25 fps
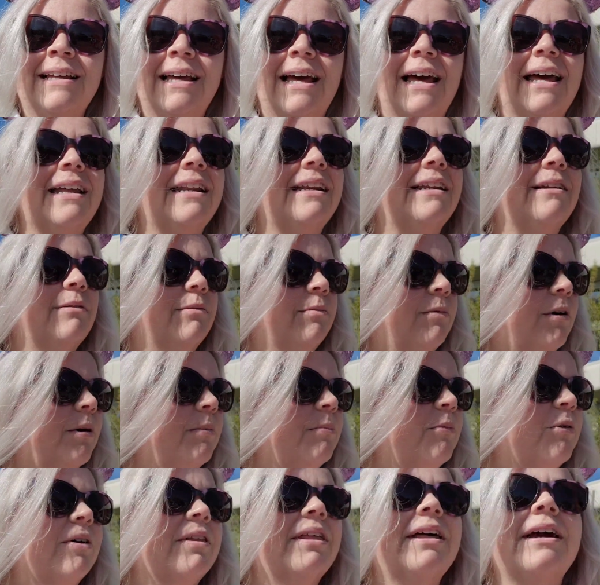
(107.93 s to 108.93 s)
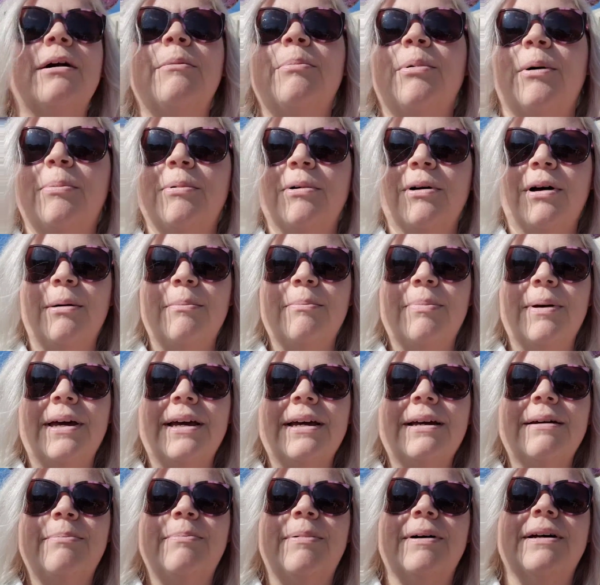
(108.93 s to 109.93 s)
and well, more like a bubblegum
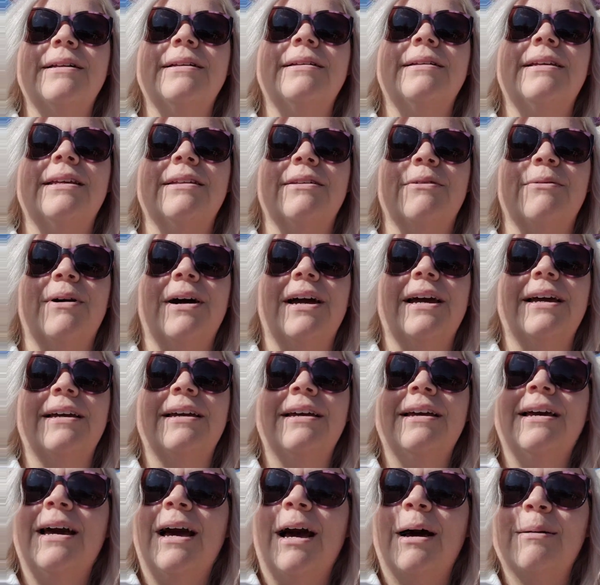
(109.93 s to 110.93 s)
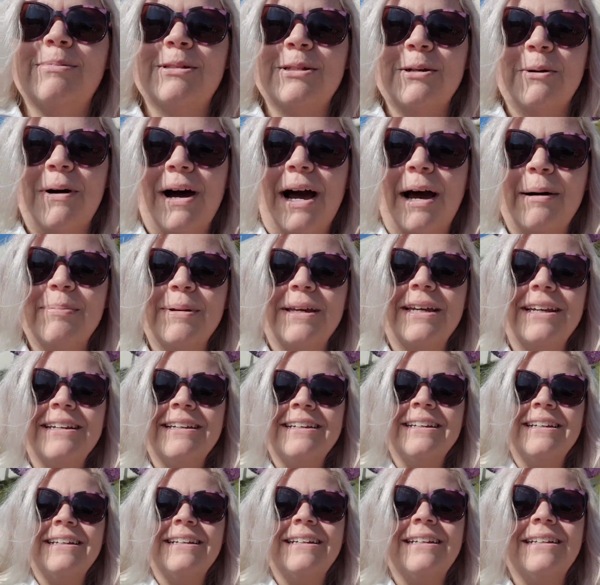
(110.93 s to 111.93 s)
pink, but either way, I'm so happy
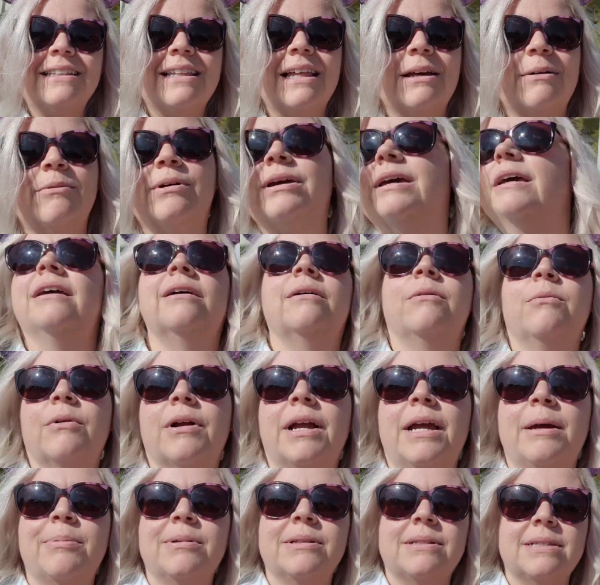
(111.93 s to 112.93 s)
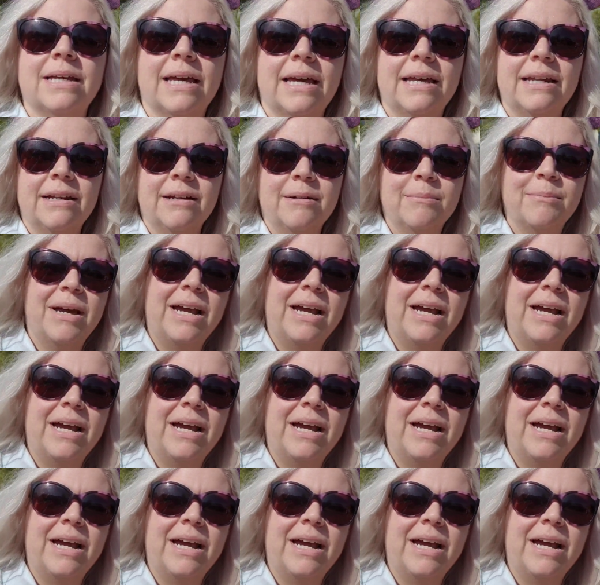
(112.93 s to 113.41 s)
that we were able to get it.